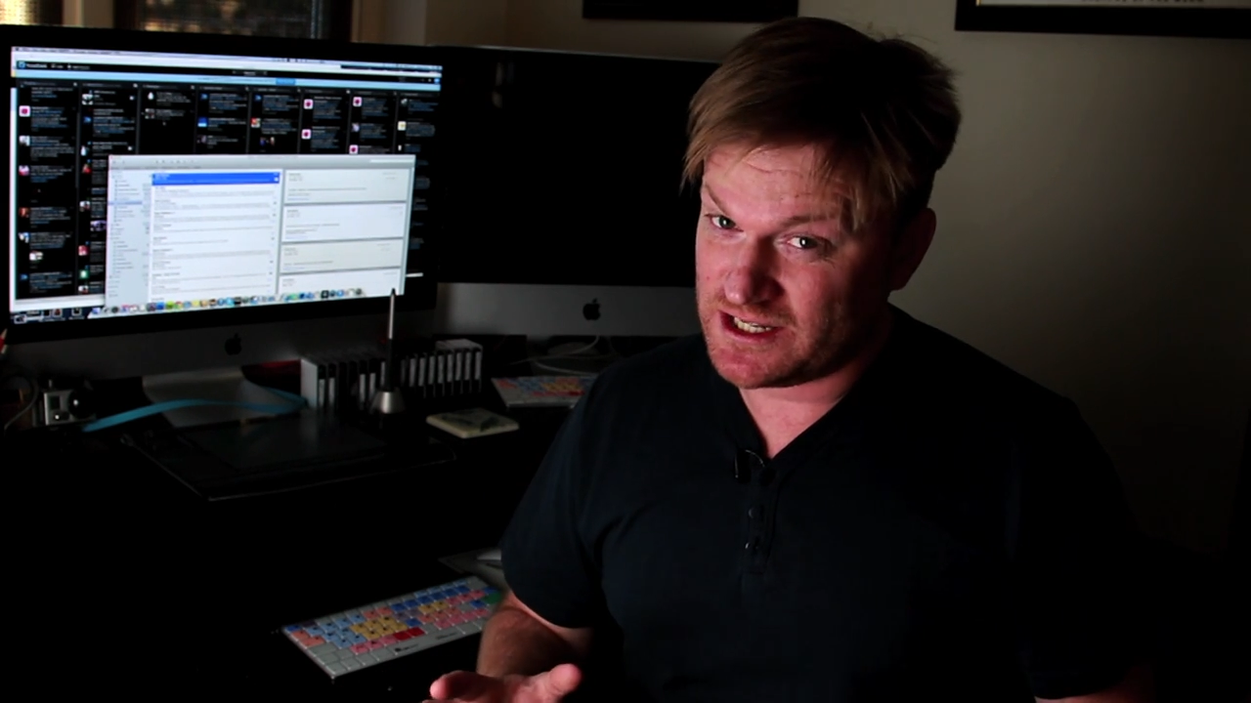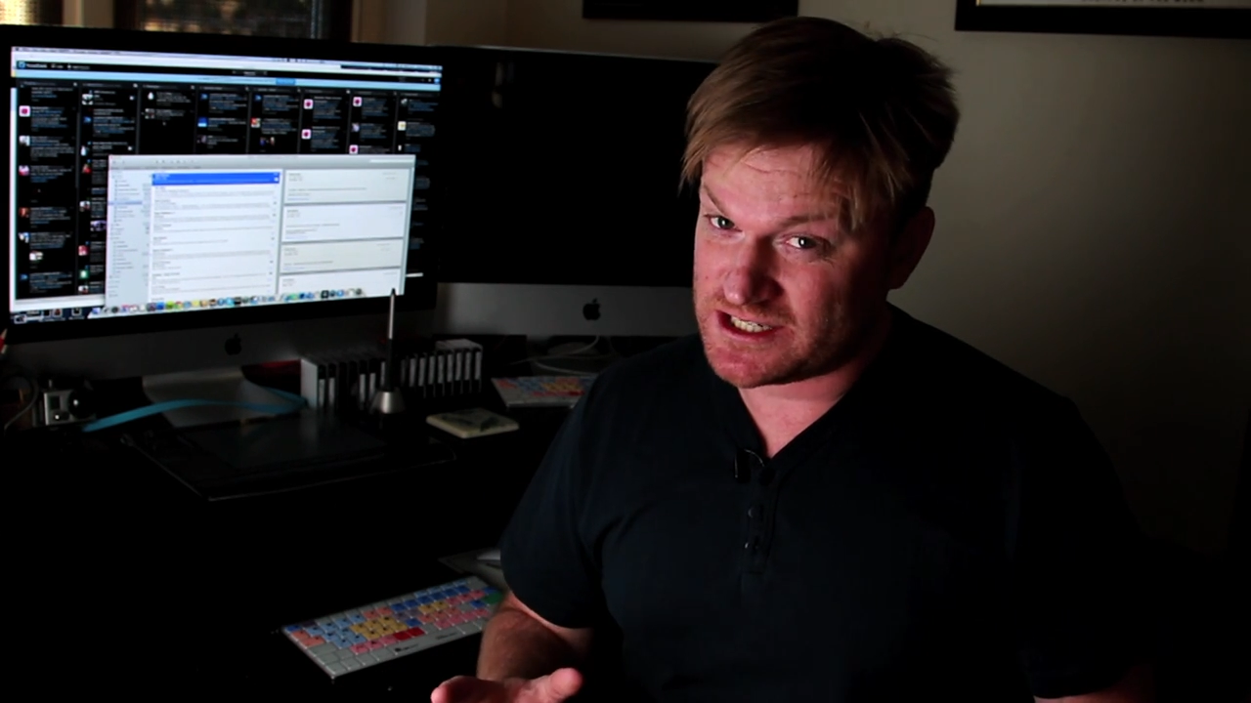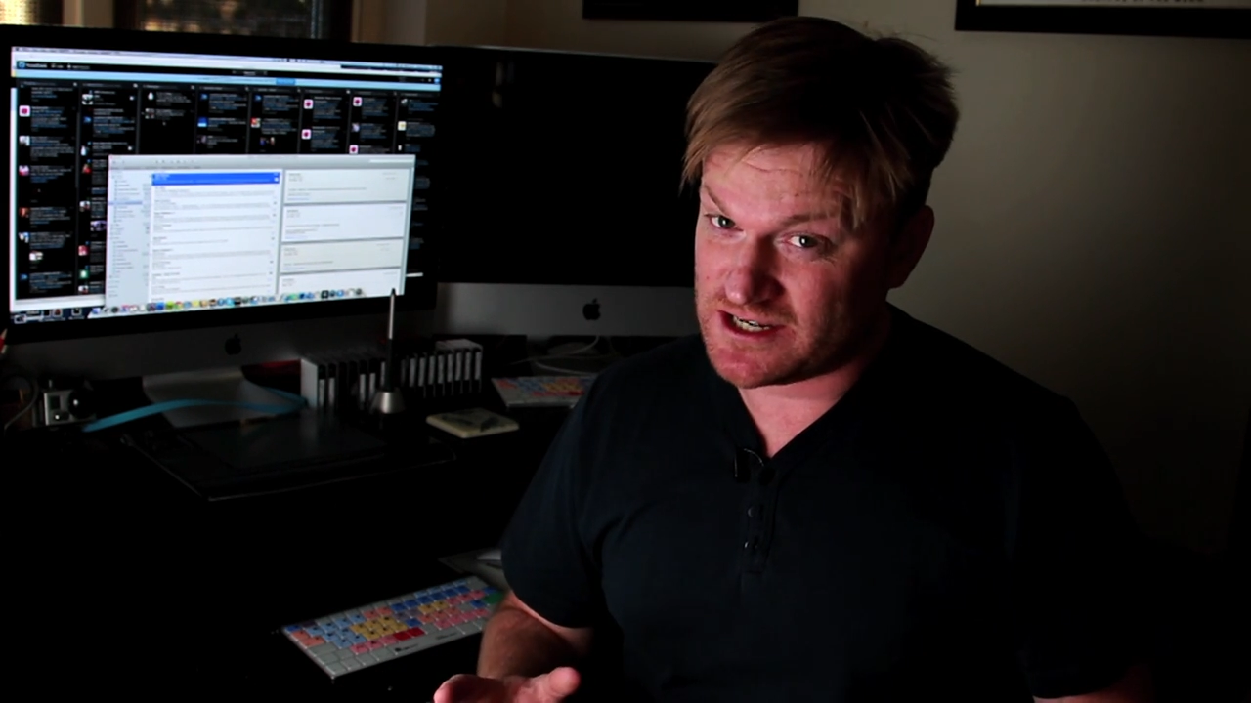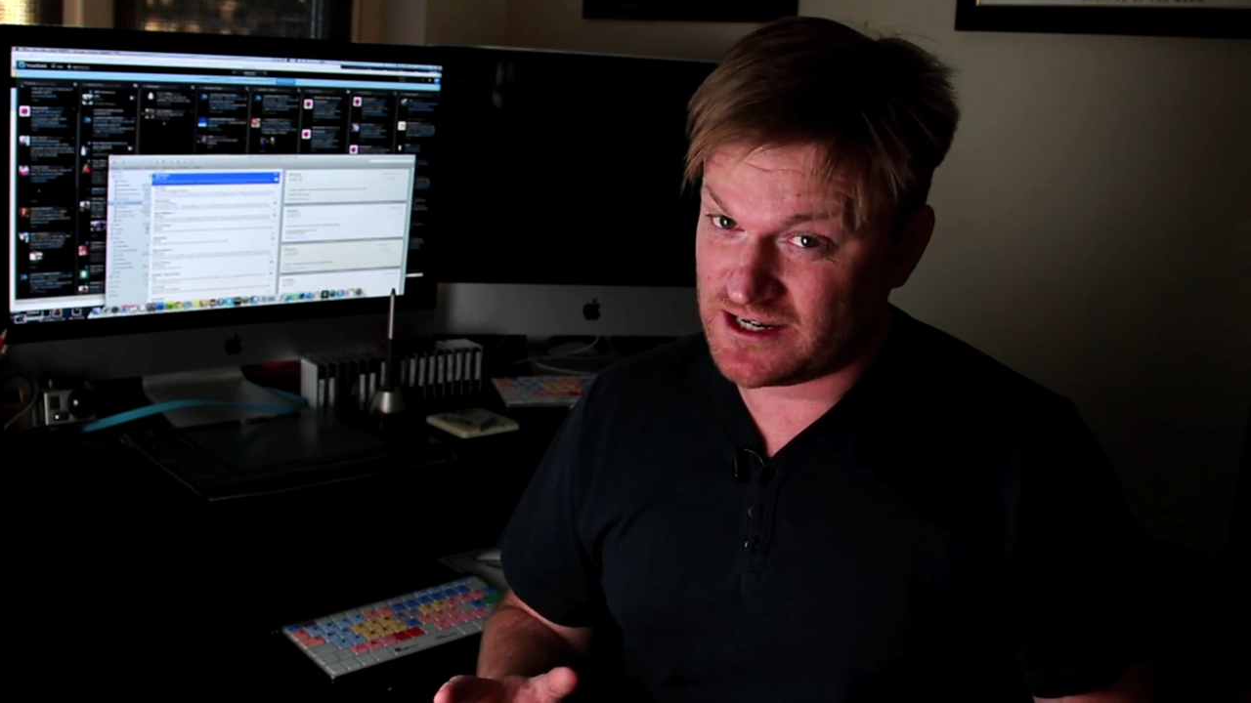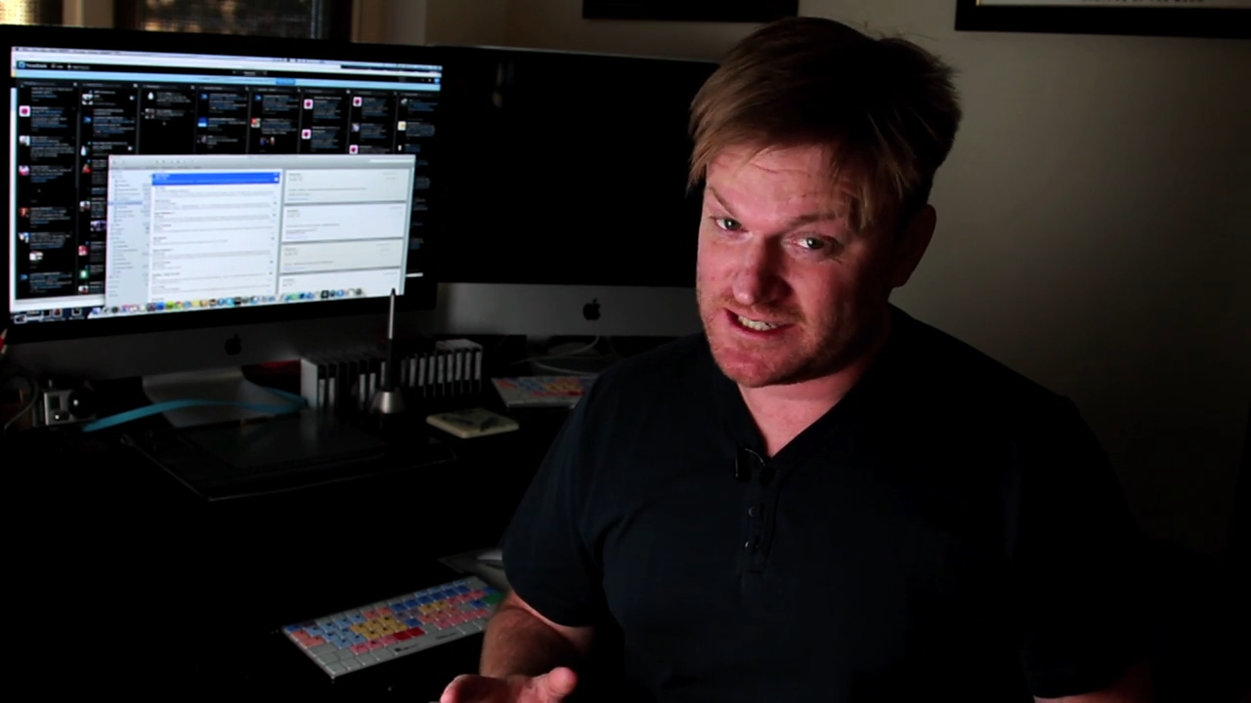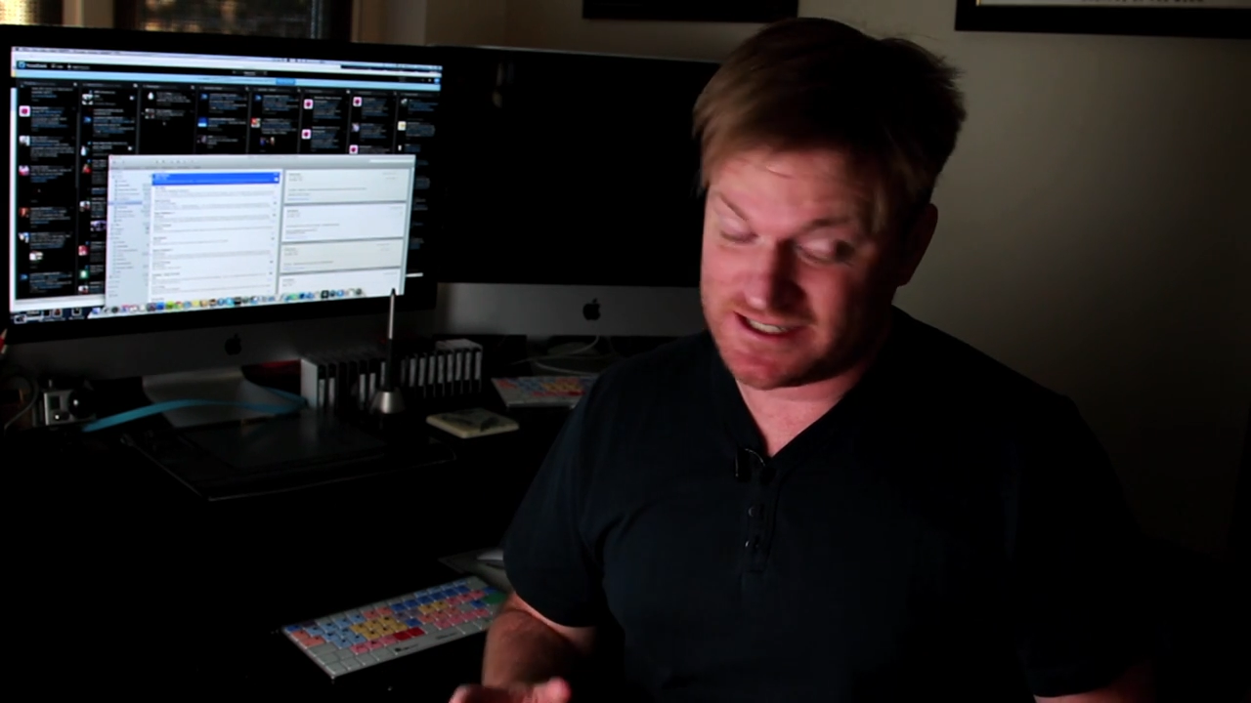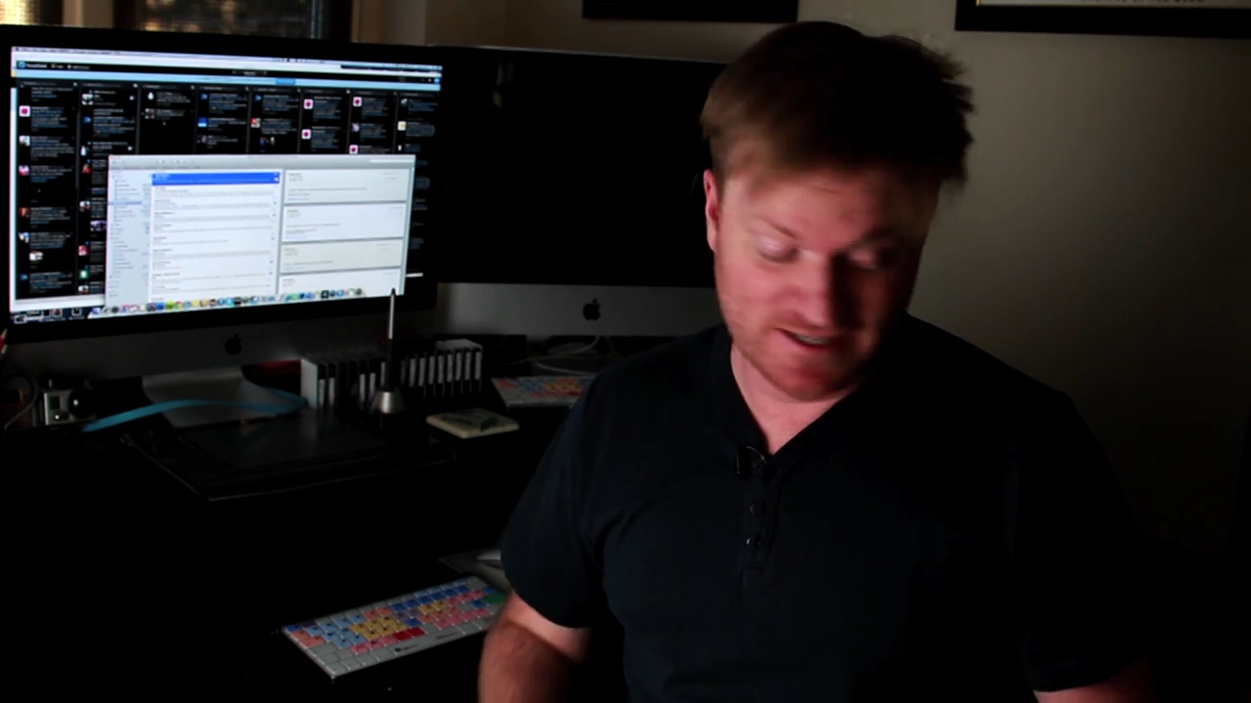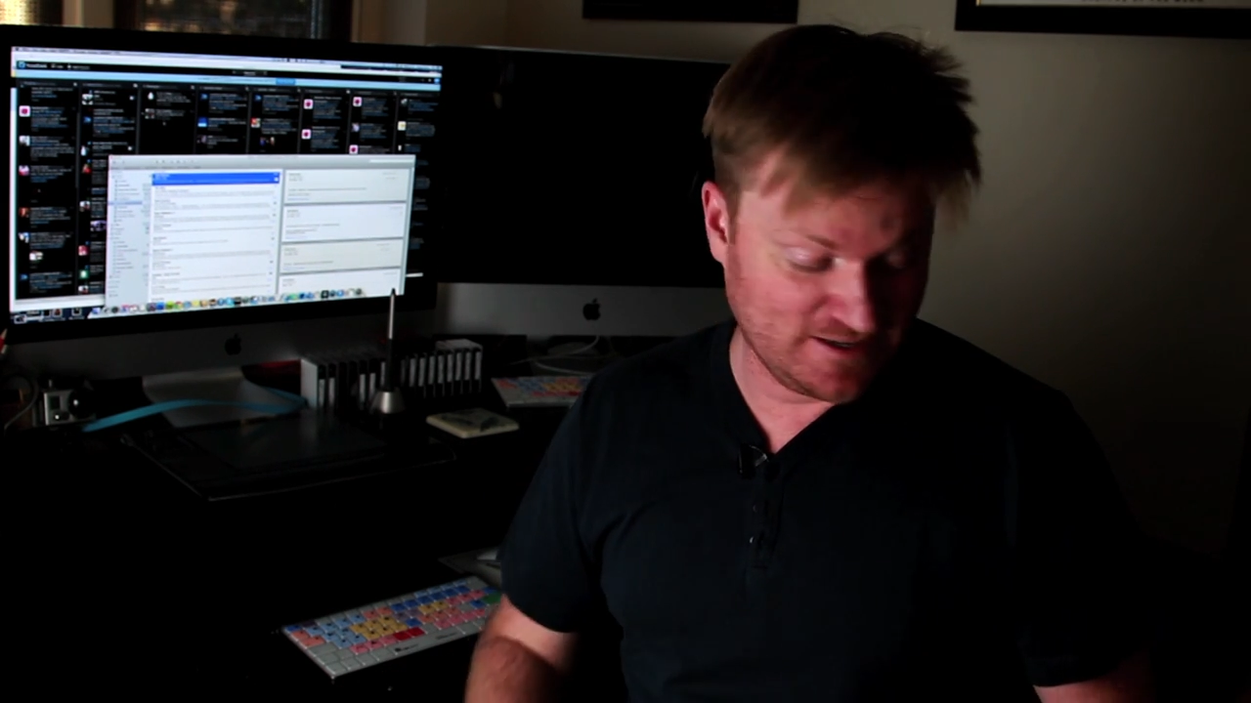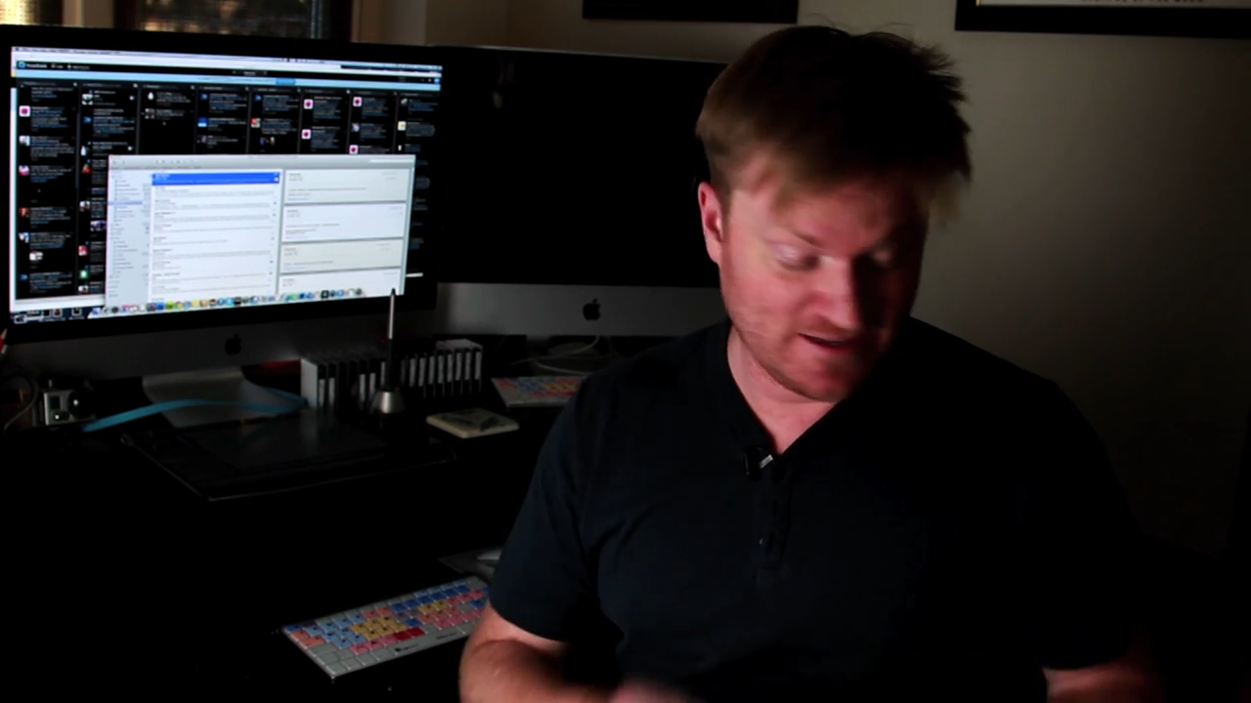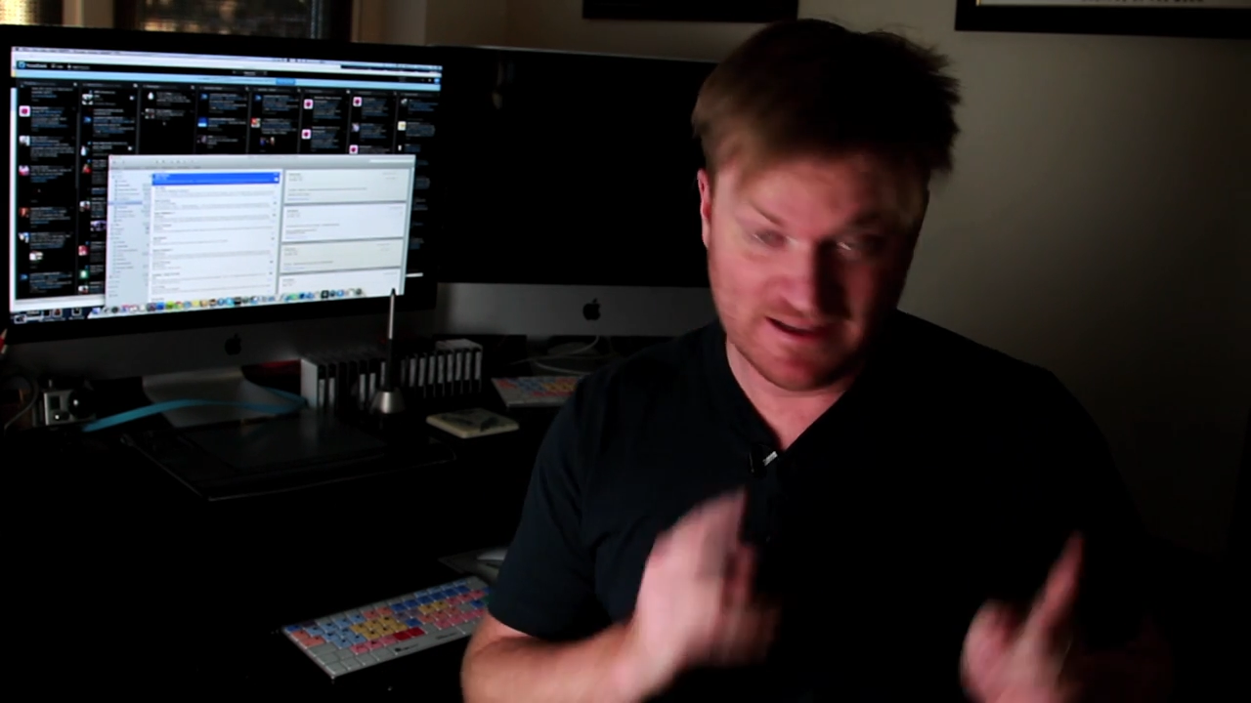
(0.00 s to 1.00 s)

excited.